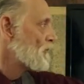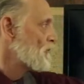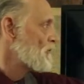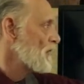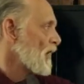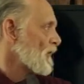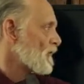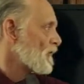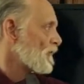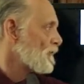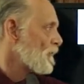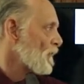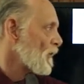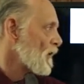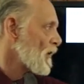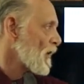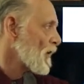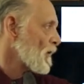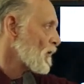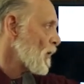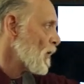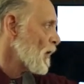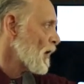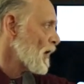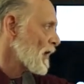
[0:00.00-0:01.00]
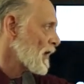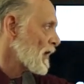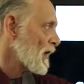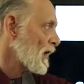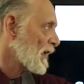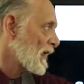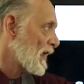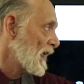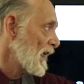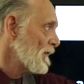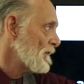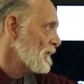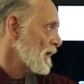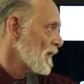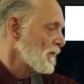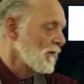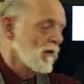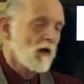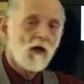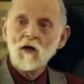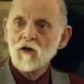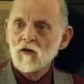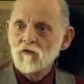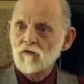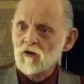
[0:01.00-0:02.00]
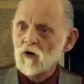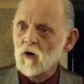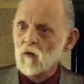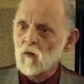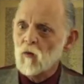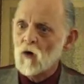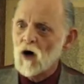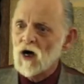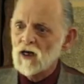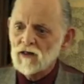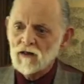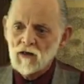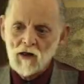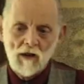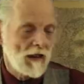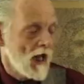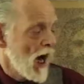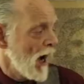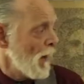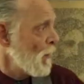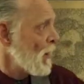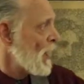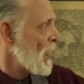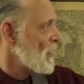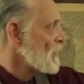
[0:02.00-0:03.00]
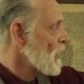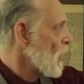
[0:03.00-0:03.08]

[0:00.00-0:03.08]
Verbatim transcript: 6, for the Lord giveth. So what now I want to